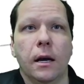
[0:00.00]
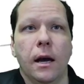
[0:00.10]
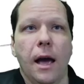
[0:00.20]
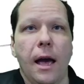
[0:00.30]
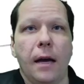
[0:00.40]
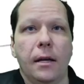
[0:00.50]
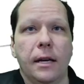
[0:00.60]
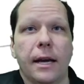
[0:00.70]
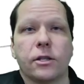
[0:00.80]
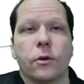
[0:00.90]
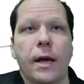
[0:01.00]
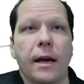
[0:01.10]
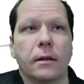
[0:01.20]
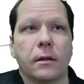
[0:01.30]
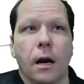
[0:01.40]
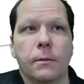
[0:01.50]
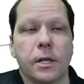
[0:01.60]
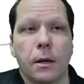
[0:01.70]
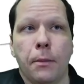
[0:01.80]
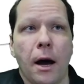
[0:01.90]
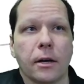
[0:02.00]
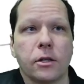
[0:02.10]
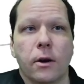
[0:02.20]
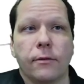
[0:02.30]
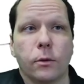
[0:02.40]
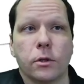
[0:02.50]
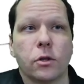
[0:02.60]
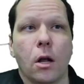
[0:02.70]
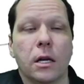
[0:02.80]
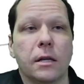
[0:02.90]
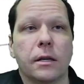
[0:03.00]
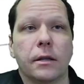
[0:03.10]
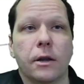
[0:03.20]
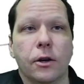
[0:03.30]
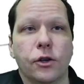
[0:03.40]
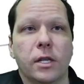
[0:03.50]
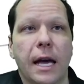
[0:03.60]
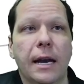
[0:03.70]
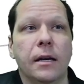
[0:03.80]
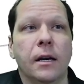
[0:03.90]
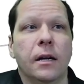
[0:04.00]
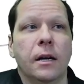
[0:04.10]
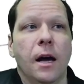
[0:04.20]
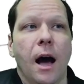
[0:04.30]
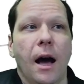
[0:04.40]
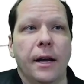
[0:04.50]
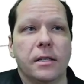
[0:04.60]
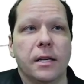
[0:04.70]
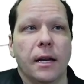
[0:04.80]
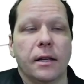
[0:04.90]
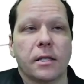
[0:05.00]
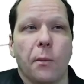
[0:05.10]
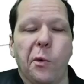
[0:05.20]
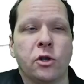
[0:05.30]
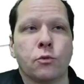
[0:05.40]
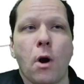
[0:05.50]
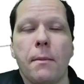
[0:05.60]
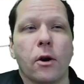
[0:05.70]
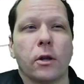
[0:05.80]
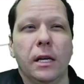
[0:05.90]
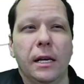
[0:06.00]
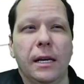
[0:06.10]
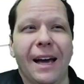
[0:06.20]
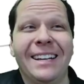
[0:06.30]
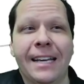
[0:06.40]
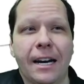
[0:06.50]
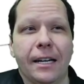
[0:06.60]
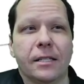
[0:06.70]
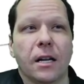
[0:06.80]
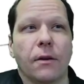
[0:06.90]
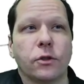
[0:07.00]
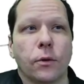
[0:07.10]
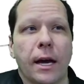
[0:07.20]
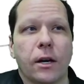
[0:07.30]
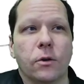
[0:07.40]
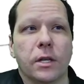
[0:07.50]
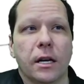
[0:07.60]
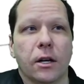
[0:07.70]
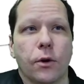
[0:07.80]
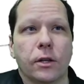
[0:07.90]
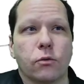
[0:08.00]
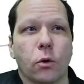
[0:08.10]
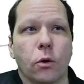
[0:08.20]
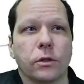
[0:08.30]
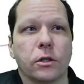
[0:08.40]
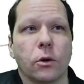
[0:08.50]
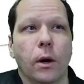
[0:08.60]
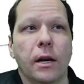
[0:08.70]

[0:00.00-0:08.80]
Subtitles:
And yeah, so that comes in the box. You don't have to install anything there, you just get it. It's setting this up, which is primarily identity stuff. So that goes in and creates roles and so on.